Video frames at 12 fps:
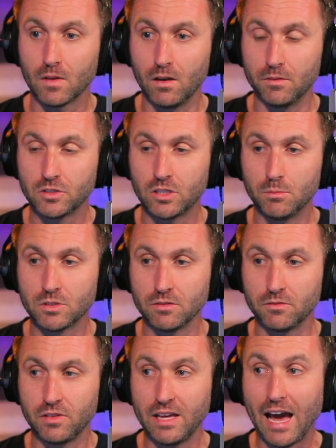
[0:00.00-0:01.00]
in terms
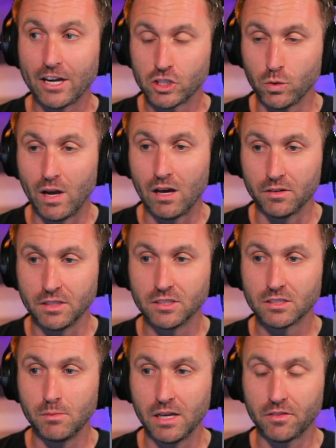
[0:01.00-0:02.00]
of the
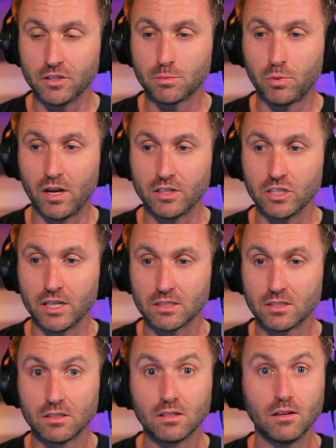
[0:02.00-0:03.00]
actualities to make this
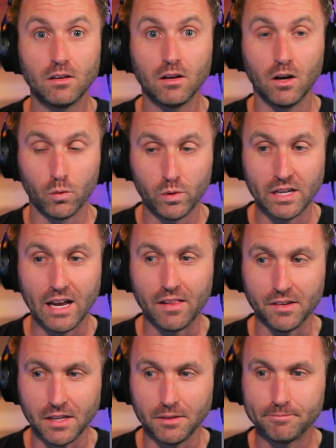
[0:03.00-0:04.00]
project a
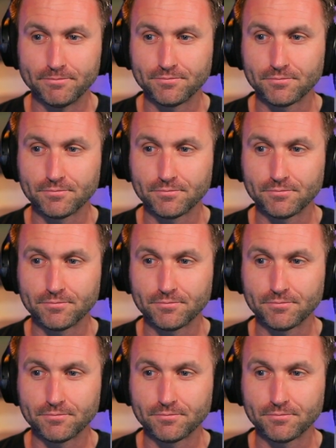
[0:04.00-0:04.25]
reality.